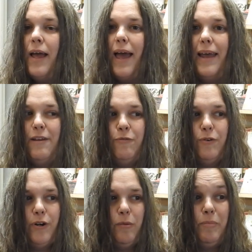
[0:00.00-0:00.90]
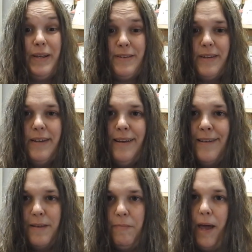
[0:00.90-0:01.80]
And if we're busy,
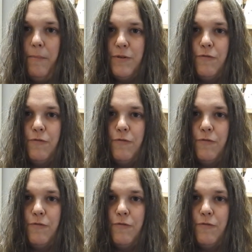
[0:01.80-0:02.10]
sometimes the